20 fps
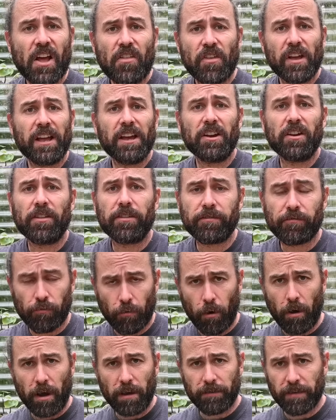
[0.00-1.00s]
They're going to
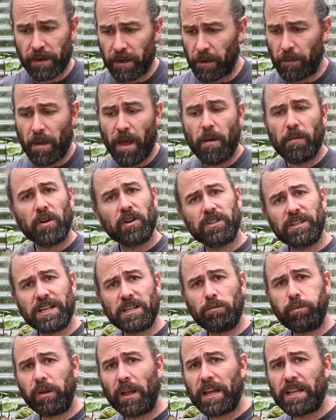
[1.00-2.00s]
thrive in it, because
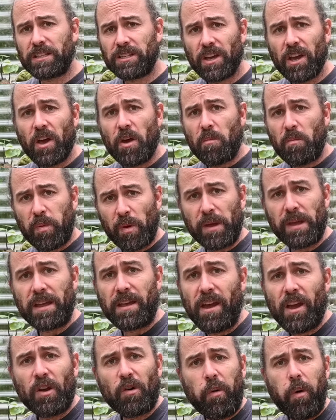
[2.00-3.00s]
these plants, being
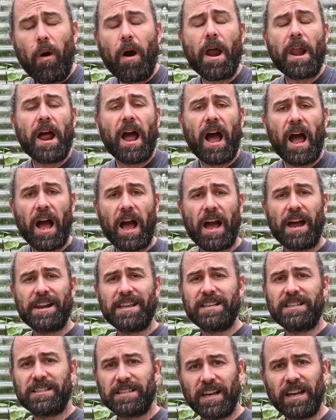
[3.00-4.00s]
quite
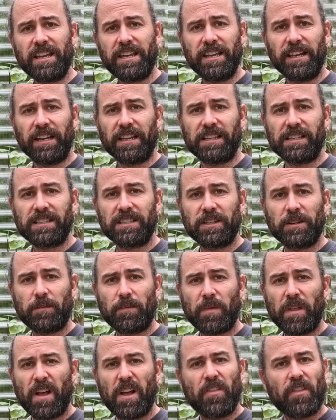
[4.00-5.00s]
hardy succulents,
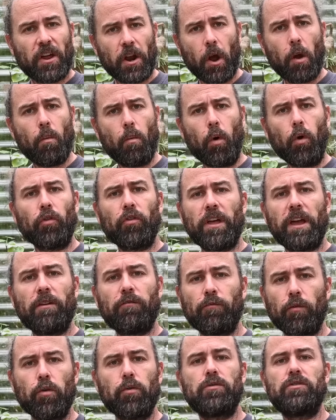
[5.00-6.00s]
they don't want their
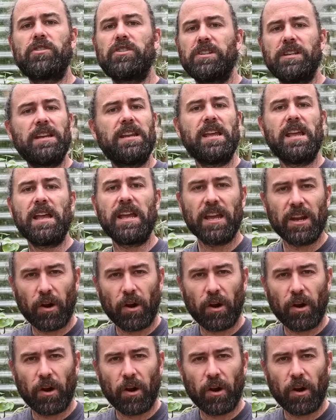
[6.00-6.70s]
roots sitting in